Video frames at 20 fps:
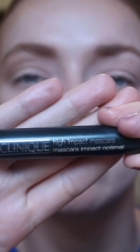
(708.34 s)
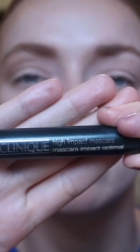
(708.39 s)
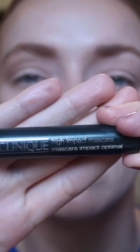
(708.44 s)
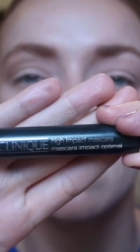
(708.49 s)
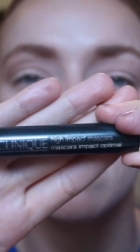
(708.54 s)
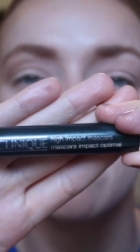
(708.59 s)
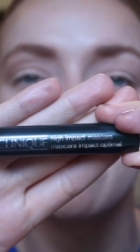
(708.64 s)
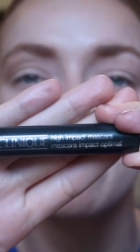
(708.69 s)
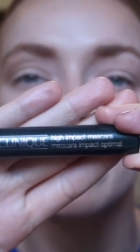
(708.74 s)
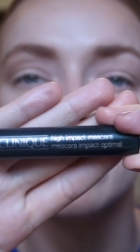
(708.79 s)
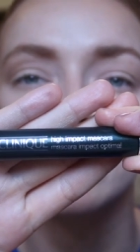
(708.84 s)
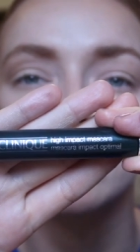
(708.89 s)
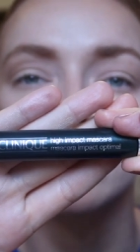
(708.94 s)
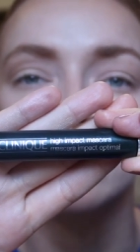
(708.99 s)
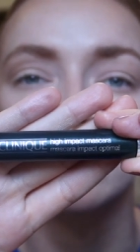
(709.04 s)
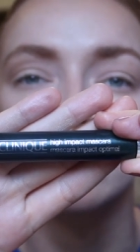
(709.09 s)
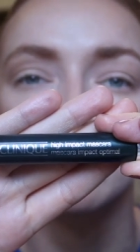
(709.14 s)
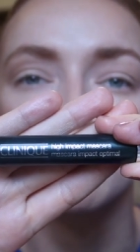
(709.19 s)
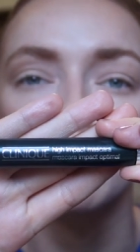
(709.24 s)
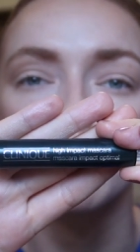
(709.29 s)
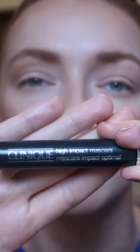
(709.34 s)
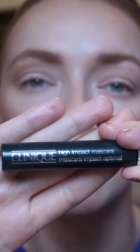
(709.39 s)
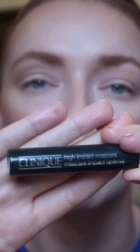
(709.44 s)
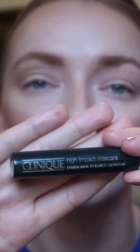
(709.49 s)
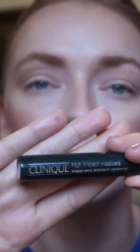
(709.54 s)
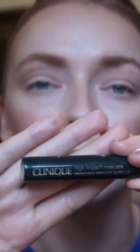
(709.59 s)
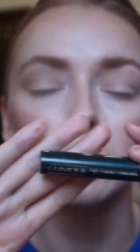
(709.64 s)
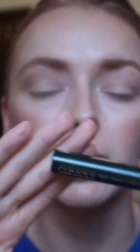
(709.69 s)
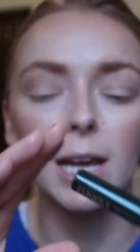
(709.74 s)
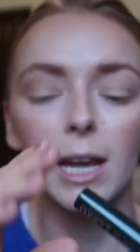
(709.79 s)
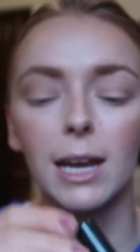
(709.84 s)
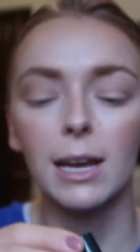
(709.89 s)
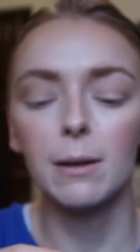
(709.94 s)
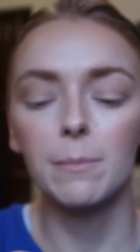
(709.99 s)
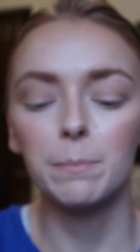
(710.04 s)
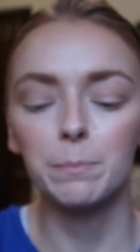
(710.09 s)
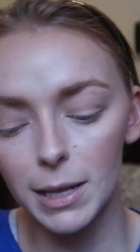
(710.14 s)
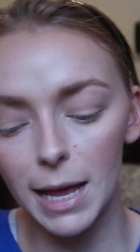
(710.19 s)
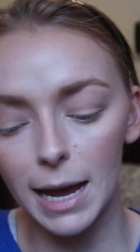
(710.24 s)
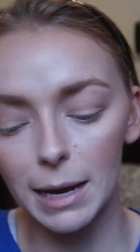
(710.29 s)
to them. This is the brown
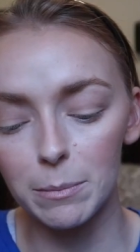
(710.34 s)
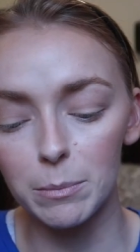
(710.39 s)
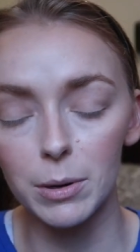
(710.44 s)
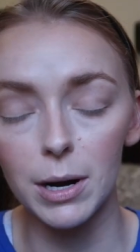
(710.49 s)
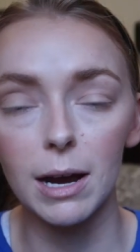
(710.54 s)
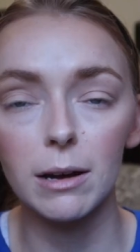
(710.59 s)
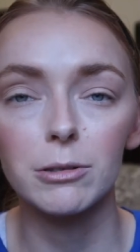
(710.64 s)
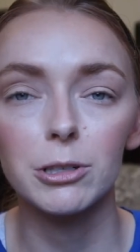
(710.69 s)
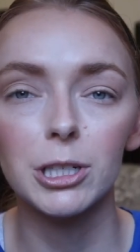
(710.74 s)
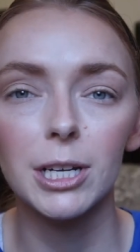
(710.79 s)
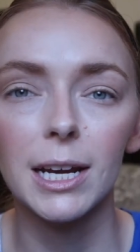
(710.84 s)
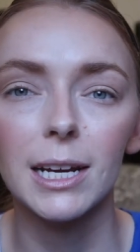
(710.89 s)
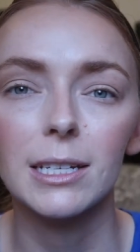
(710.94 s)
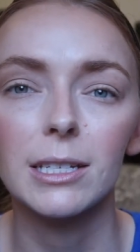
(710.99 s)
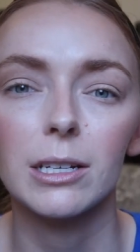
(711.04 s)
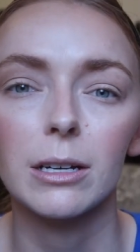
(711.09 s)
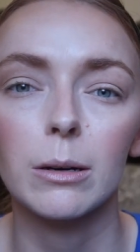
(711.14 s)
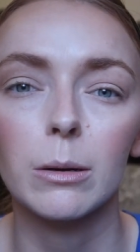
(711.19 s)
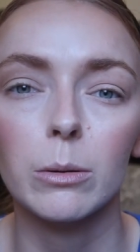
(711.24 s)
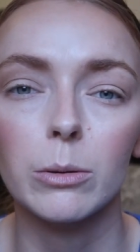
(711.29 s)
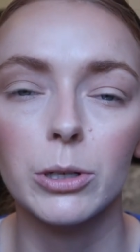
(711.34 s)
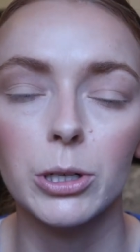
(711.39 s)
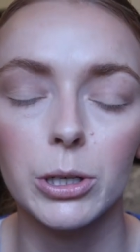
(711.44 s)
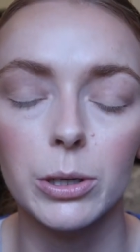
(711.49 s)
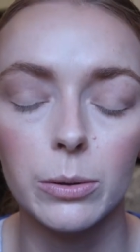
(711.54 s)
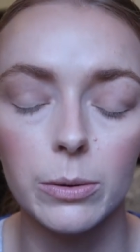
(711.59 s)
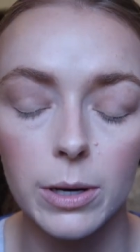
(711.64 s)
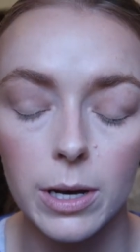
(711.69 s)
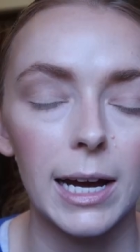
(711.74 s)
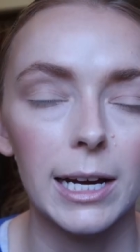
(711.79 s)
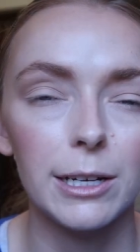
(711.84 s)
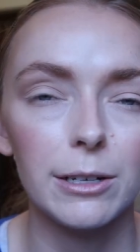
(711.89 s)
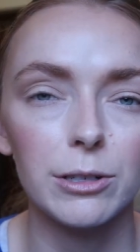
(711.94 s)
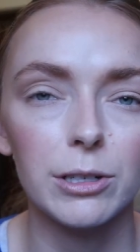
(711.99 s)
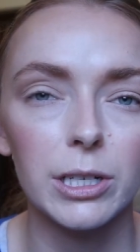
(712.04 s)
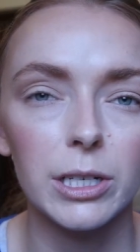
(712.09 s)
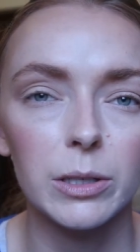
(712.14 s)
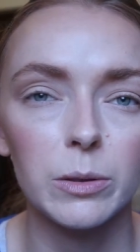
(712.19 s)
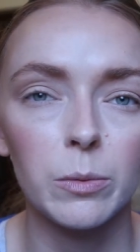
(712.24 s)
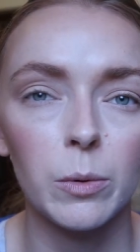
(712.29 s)
shade, black brown shade 02. I
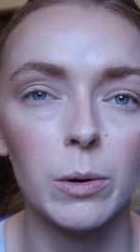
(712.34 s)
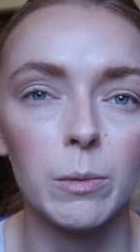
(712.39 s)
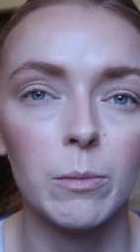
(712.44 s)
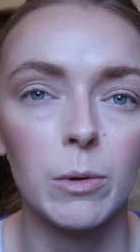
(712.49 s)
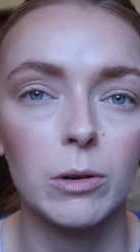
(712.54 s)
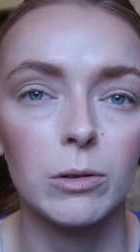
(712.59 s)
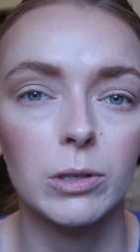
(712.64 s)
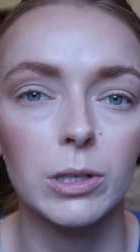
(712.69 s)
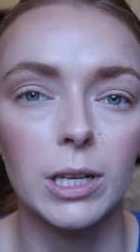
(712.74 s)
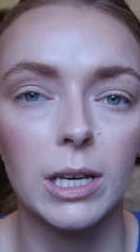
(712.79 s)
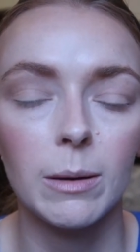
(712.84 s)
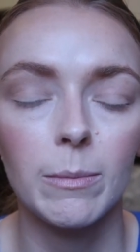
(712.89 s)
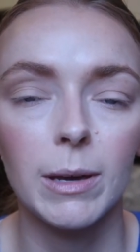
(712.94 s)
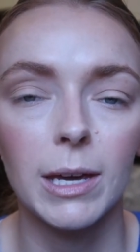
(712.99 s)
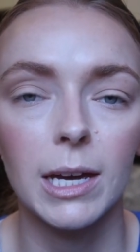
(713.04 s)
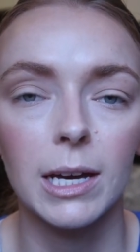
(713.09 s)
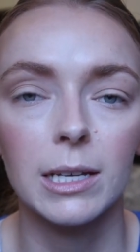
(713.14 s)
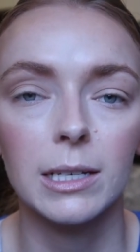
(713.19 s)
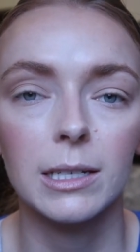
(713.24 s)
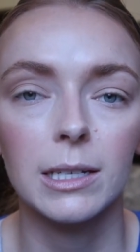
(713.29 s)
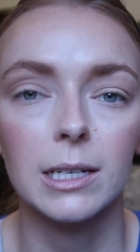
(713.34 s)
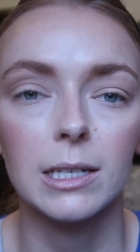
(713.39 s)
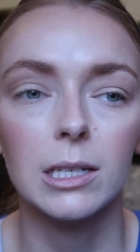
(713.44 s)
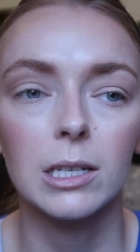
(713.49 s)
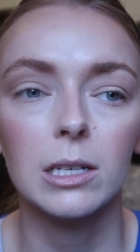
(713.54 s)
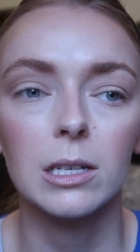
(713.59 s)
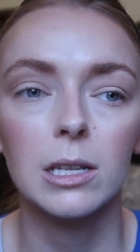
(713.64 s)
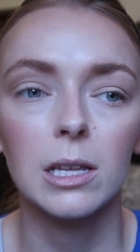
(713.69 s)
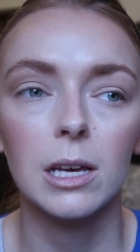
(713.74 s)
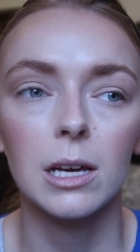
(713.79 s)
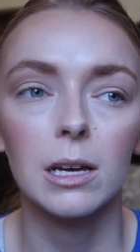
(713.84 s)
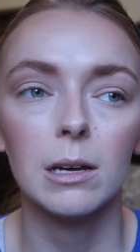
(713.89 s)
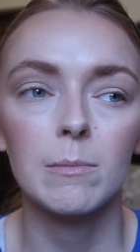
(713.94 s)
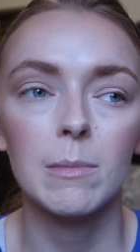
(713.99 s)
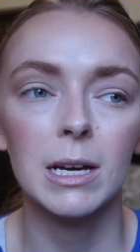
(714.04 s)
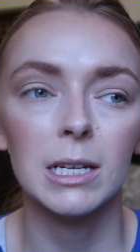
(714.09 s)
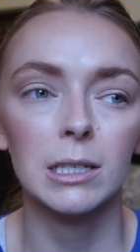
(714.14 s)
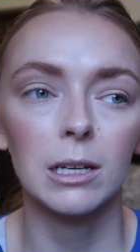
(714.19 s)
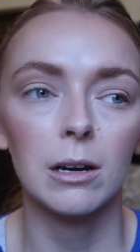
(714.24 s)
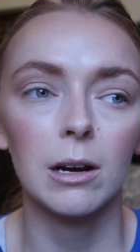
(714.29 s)
use this one mostly because this is the
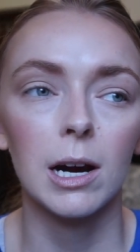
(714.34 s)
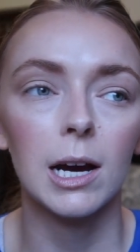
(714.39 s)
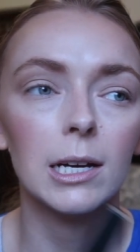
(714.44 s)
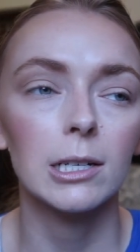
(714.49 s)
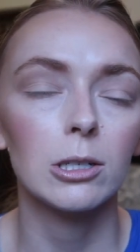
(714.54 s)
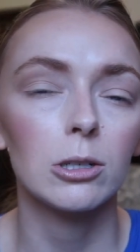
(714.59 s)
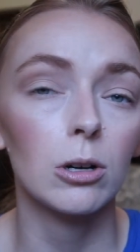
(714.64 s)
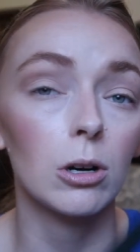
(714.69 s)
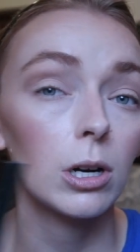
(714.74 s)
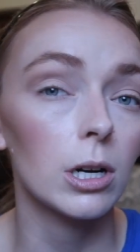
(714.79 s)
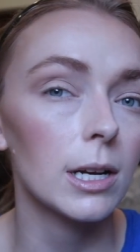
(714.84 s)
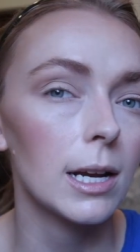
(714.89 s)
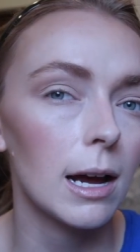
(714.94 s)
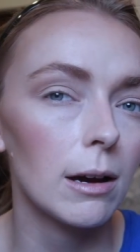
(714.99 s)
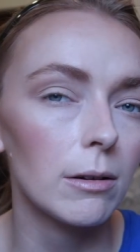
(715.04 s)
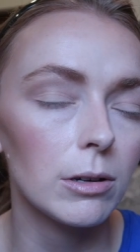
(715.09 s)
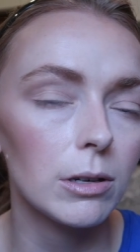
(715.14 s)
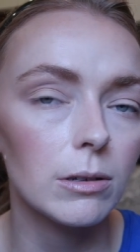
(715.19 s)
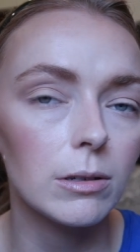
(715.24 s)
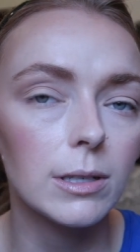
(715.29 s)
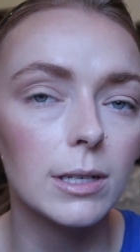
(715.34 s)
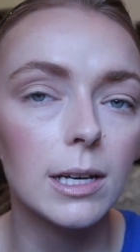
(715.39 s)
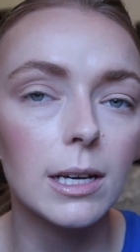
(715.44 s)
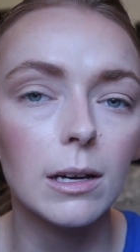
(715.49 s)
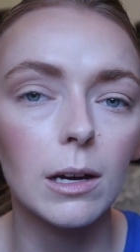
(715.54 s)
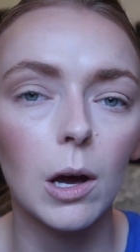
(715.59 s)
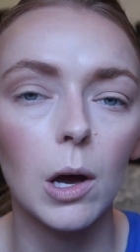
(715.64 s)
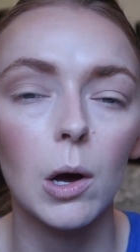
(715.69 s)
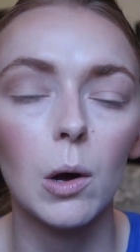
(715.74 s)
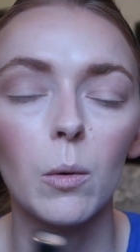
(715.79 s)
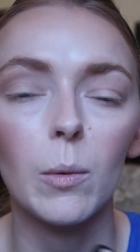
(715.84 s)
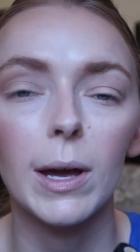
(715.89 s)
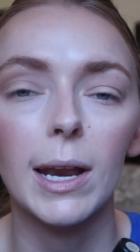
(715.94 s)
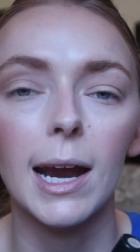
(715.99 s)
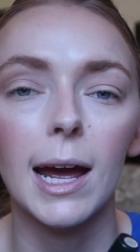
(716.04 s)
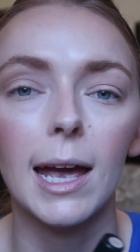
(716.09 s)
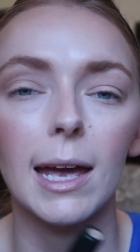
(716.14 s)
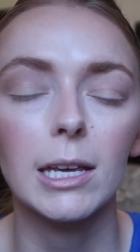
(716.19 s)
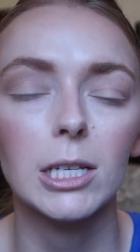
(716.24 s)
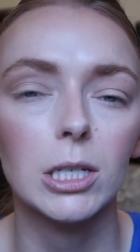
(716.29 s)
mascara I started out using when
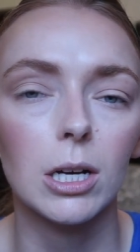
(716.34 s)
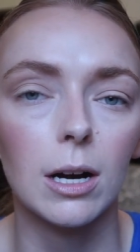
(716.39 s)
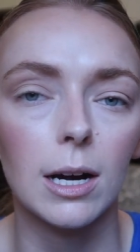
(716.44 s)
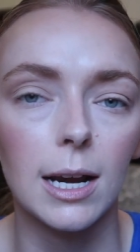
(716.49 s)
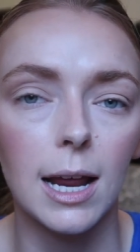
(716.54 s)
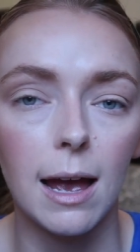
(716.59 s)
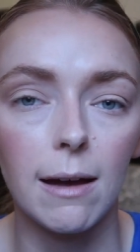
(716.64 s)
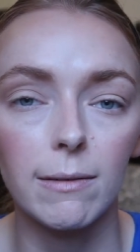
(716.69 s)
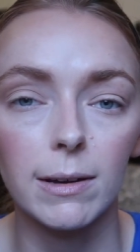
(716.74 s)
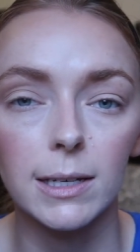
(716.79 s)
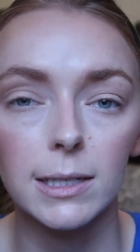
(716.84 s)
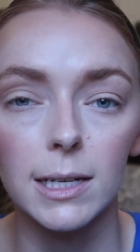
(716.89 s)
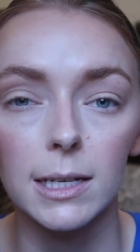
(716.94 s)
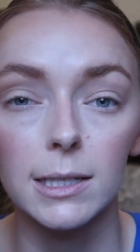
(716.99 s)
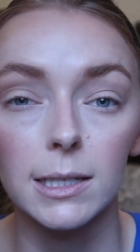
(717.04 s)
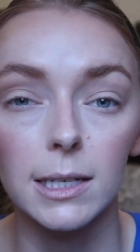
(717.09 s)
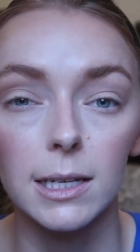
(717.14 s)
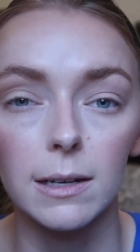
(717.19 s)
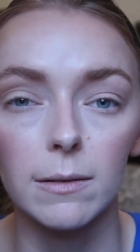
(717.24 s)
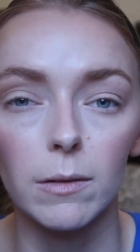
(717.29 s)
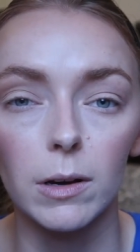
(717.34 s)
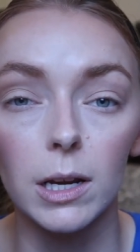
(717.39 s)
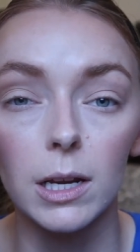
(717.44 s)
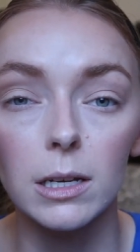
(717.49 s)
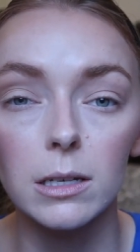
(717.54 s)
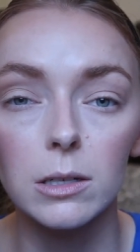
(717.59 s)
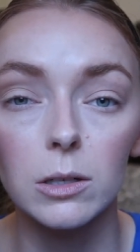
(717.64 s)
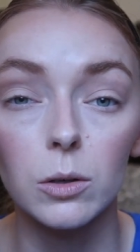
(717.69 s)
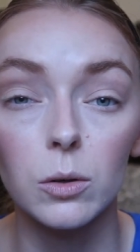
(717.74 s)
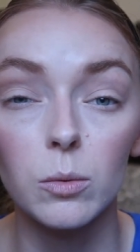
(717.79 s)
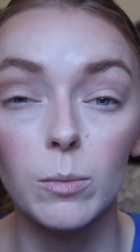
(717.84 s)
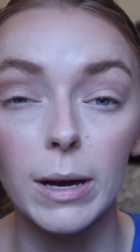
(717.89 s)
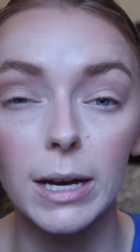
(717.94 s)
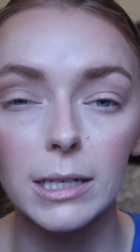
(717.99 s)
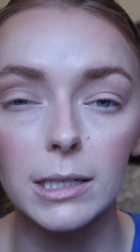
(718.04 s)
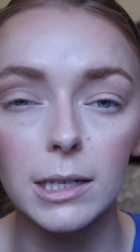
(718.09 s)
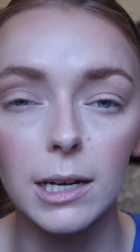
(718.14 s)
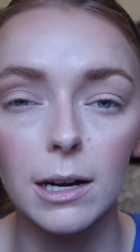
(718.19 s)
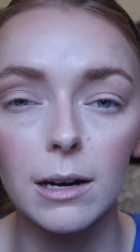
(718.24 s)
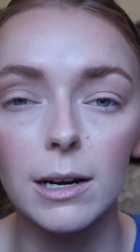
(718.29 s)
I started having sensitivity to
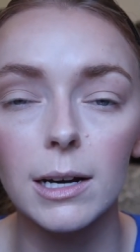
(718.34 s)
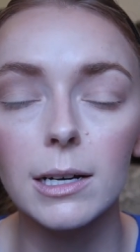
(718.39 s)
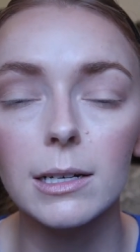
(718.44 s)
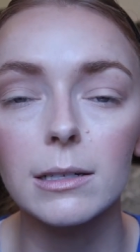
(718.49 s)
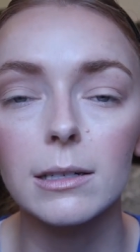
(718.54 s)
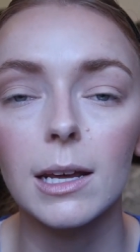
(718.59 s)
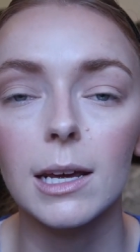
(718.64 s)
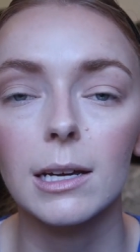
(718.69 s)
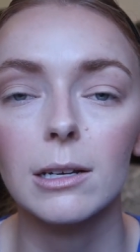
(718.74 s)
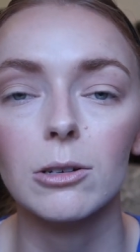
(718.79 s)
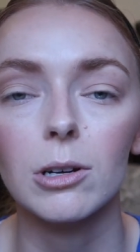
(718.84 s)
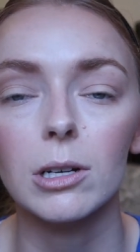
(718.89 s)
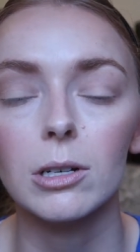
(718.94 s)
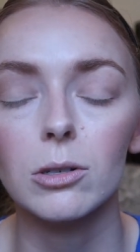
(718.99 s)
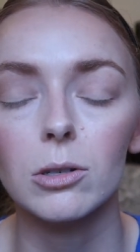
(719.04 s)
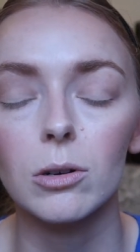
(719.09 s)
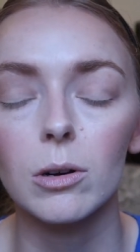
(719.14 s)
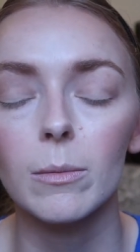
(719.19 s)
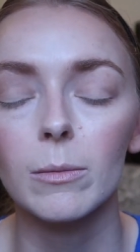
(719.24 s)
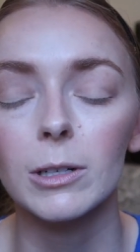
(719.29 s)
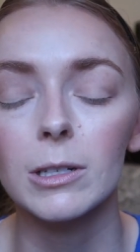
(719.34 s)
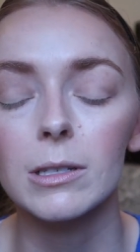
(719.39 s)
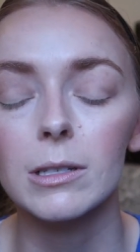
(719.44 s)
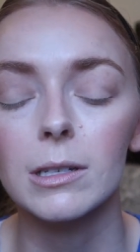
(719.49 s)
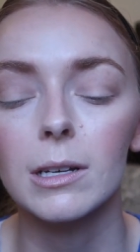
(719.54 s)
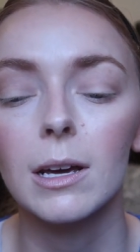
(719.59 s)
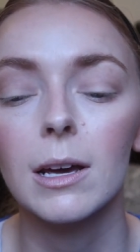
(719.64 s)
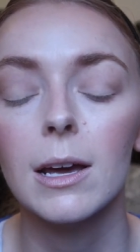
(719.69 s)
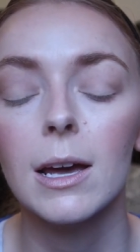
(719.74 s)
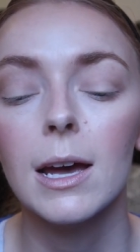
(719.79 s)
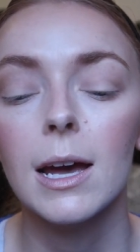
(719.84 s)
mascaras, like drugstore ones.